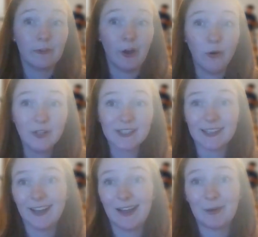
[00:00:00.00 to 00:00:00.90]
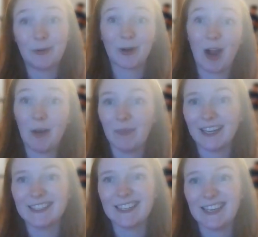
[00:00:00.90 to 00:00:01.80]
folks who were on
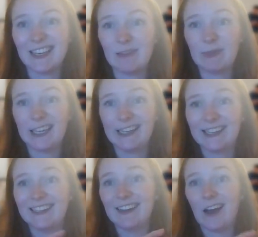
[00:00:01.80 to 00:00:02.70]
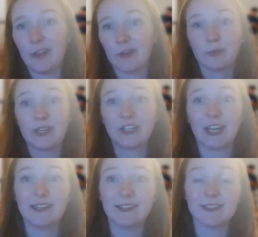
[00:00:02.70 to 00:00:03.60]
my team in other regions.